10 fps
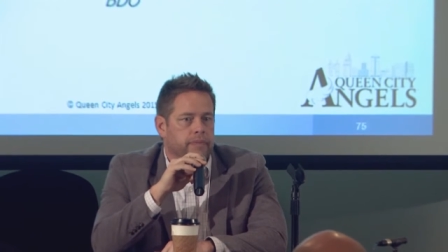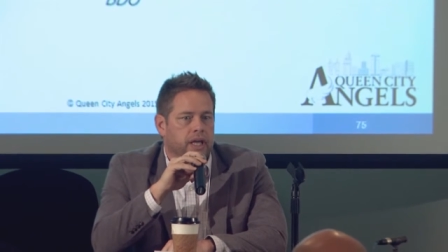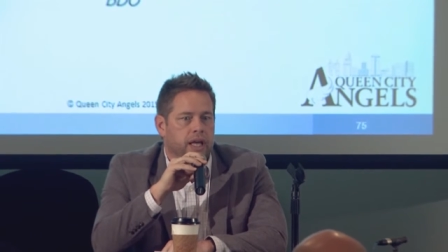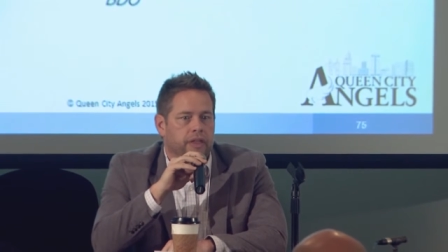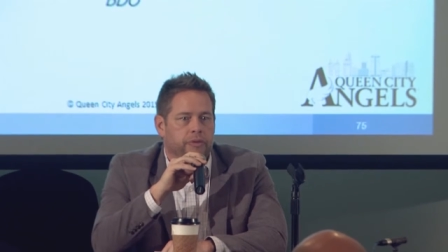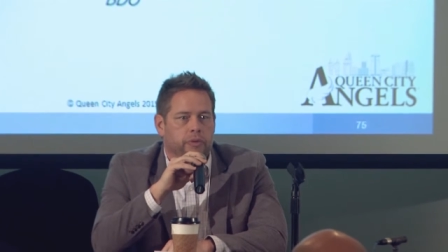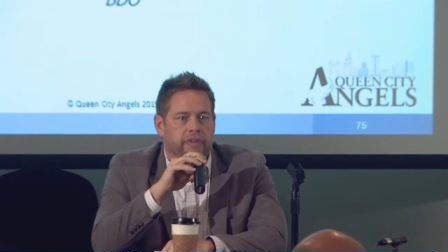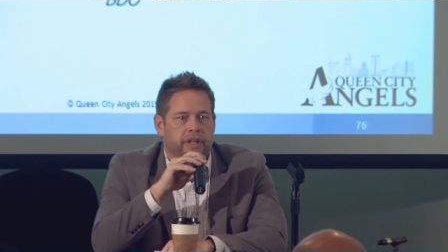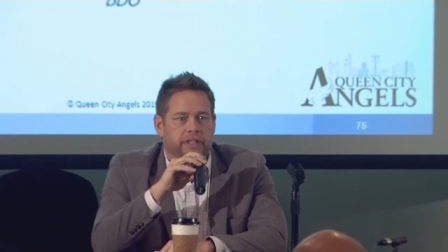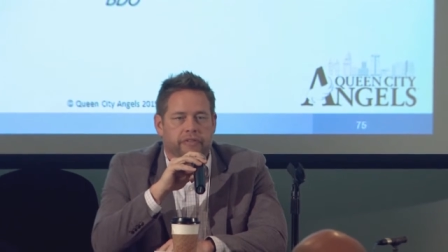uh, through
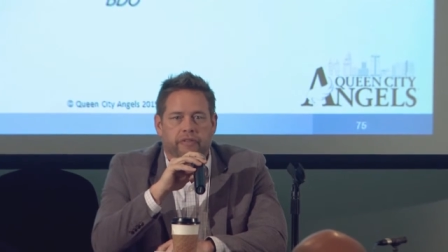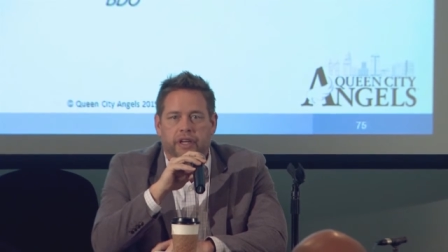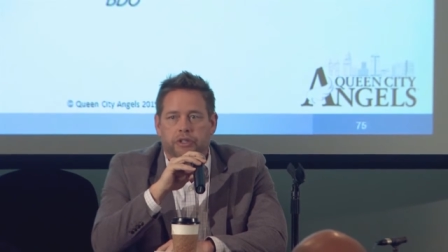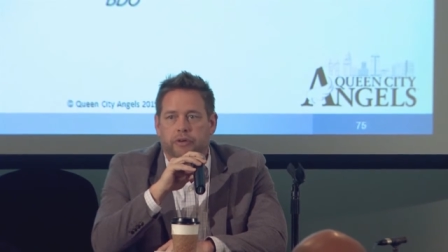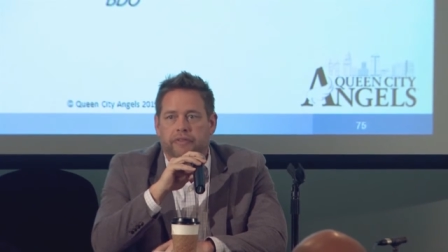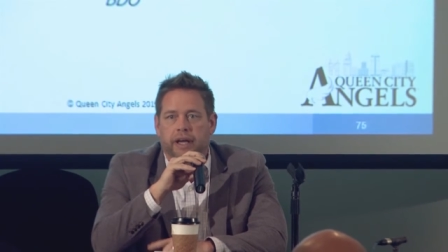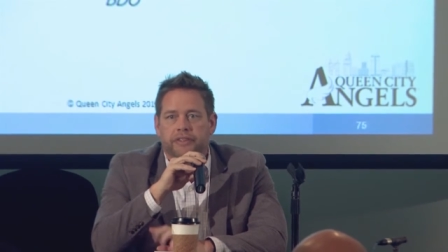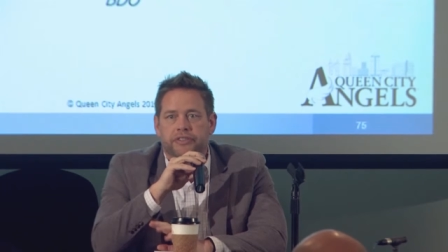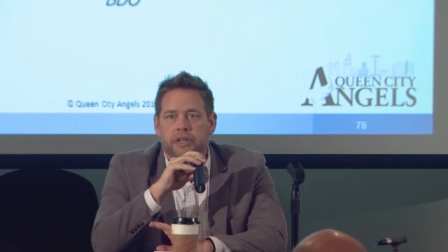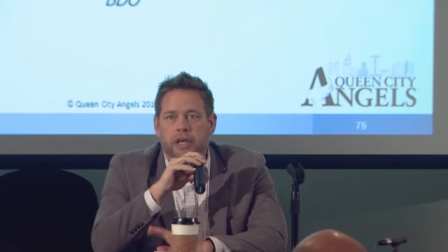different venture
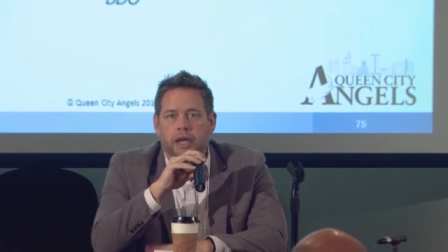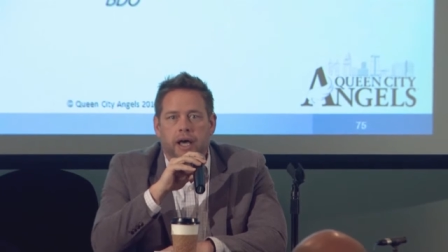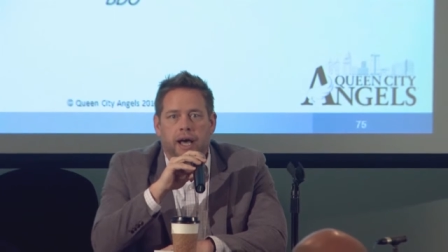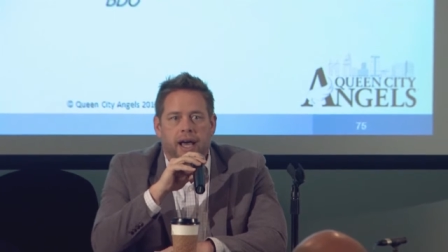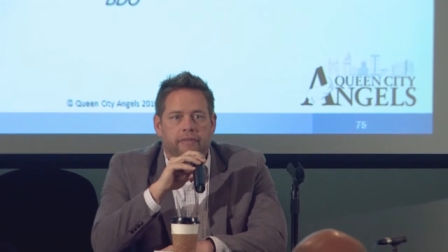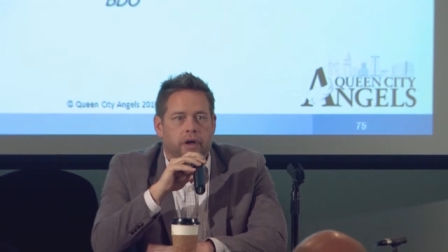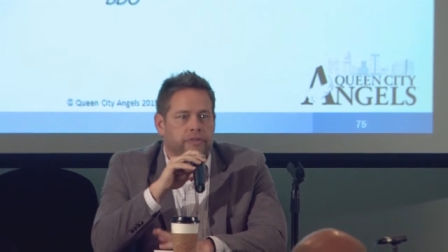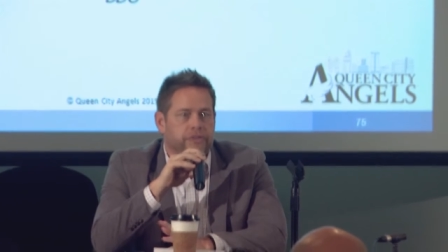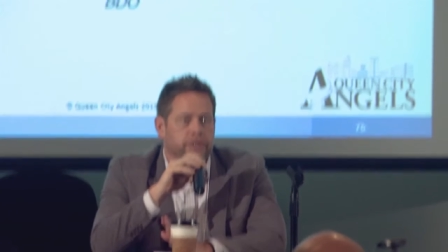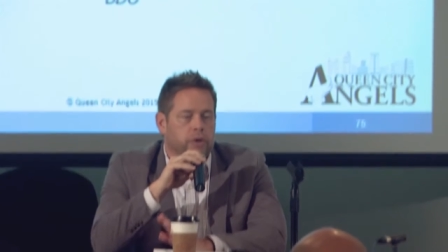funds. I've
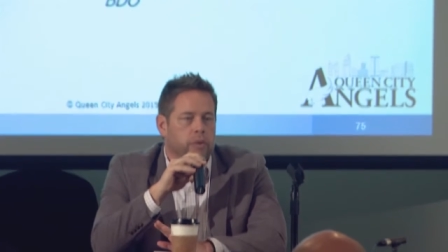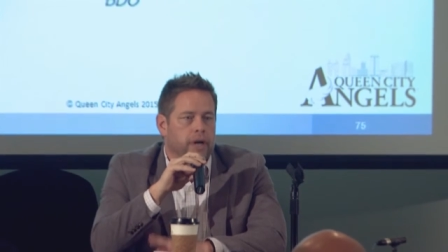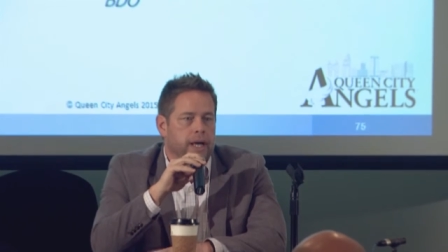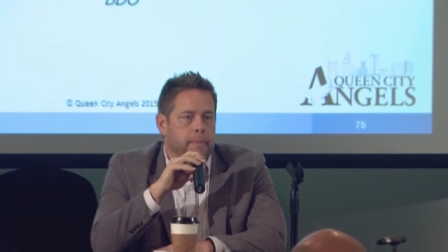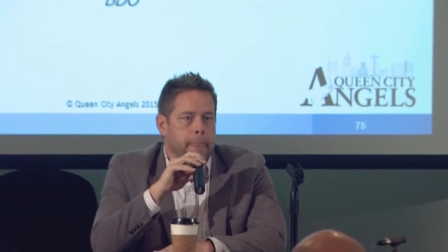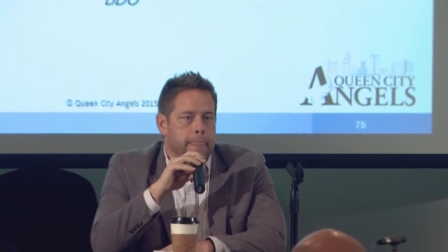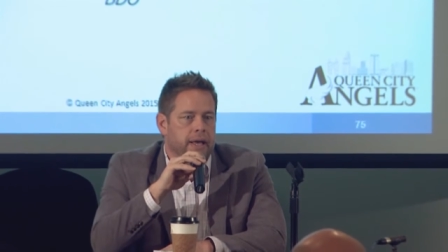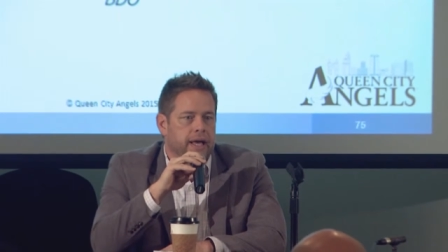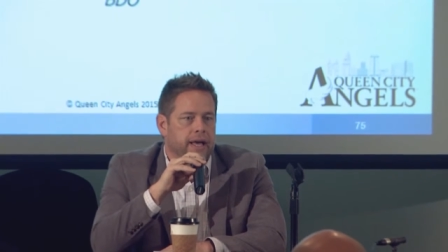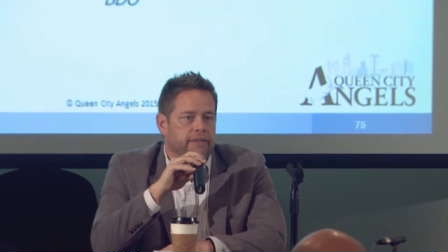also um,
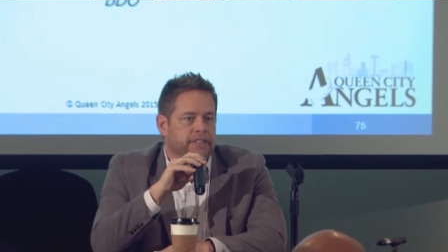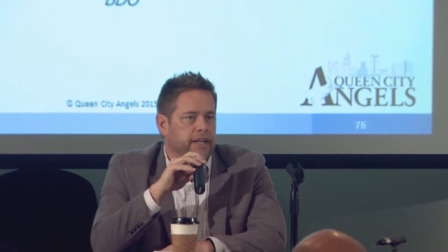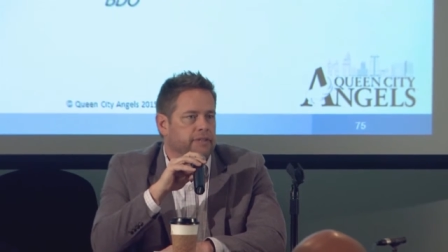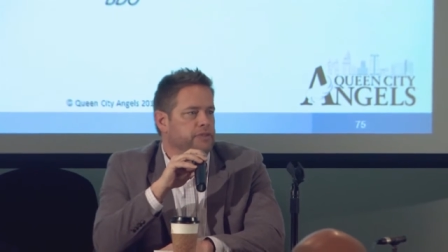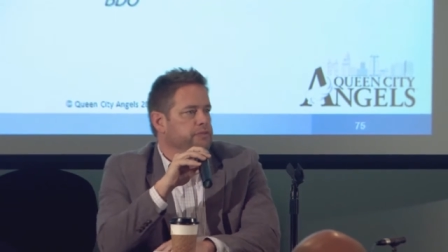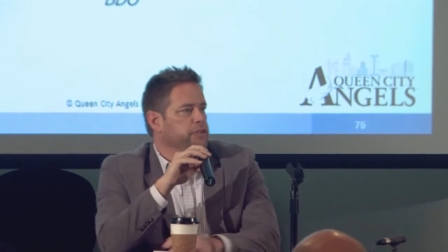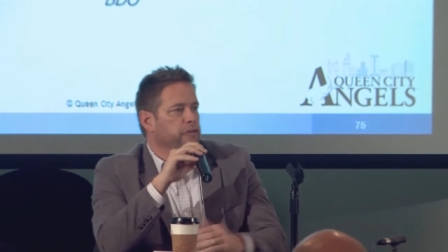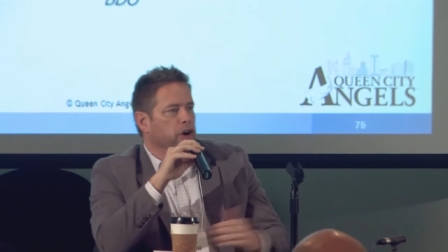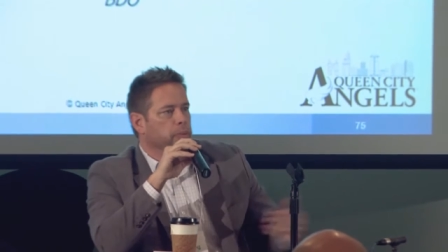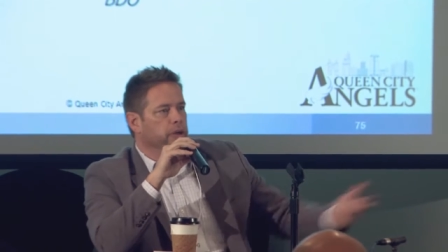uh, done
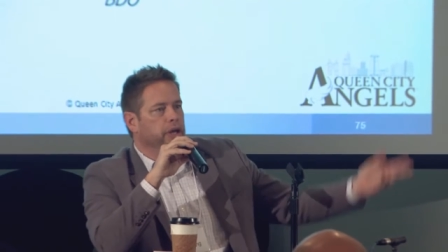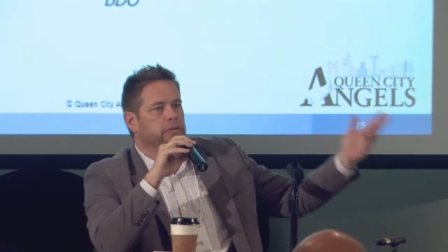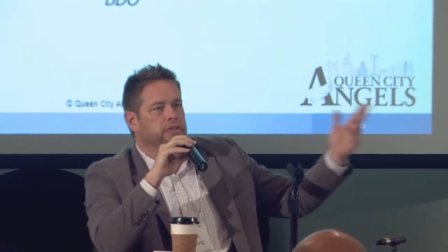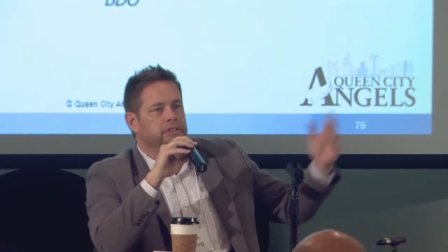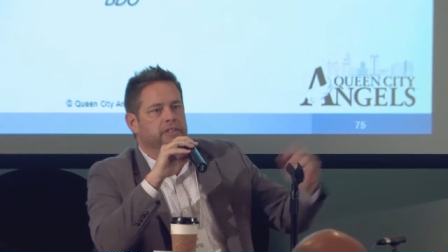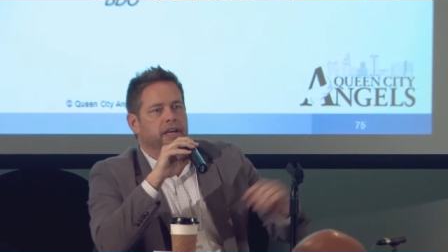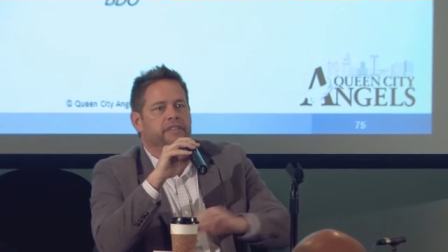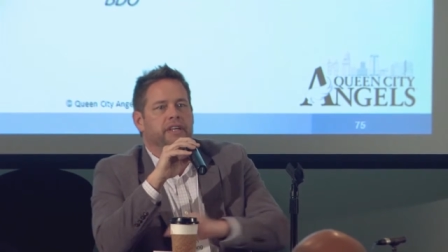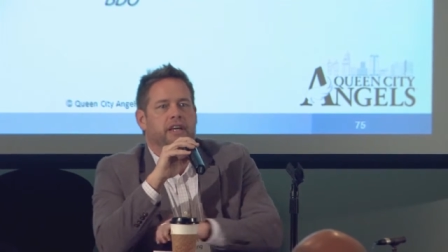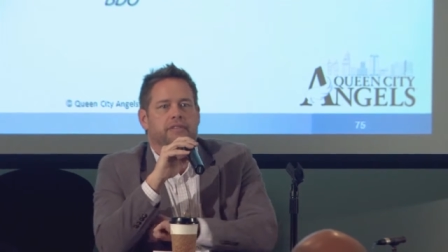convertible notes.
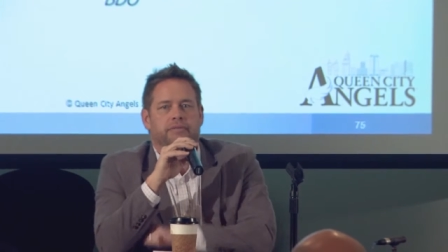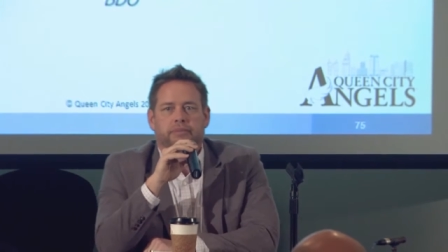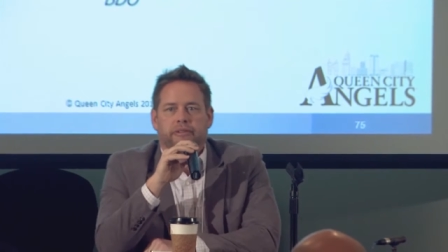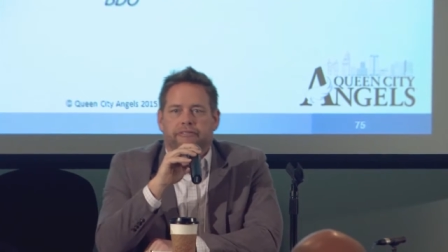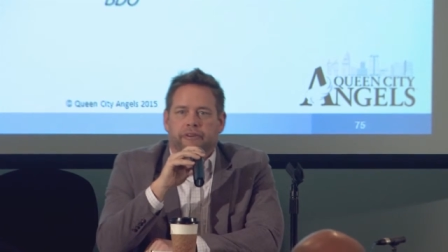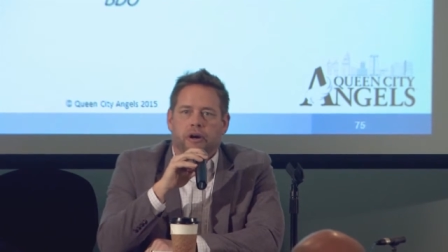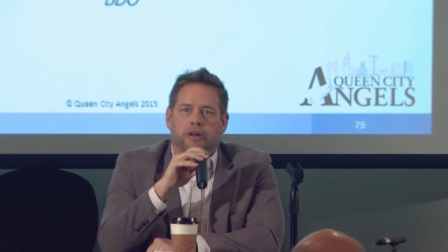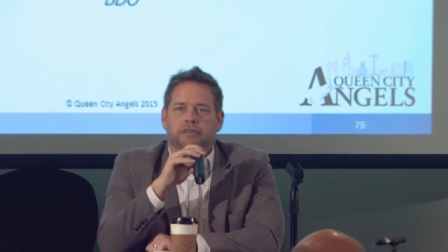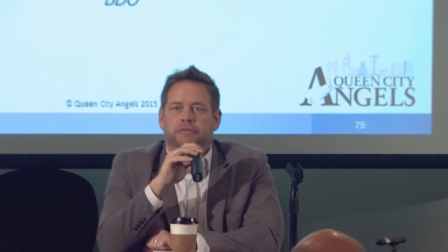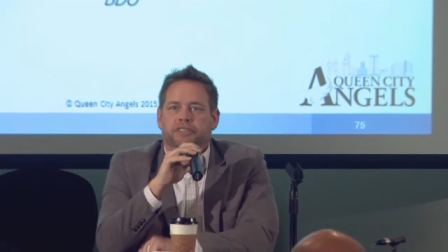I've done
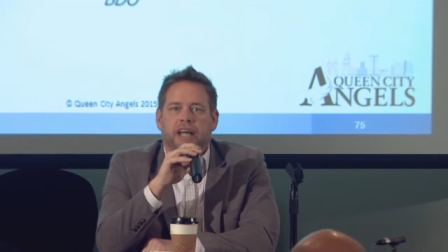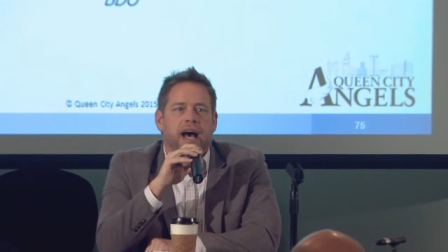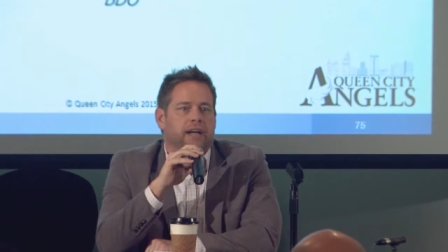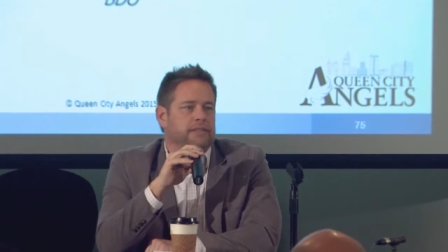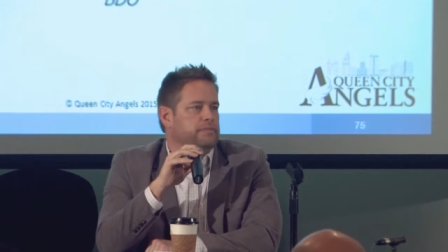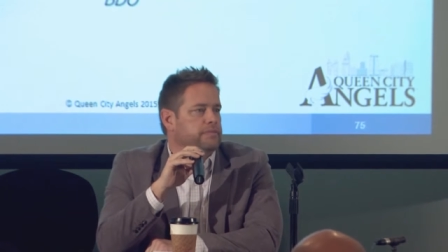preferred stock.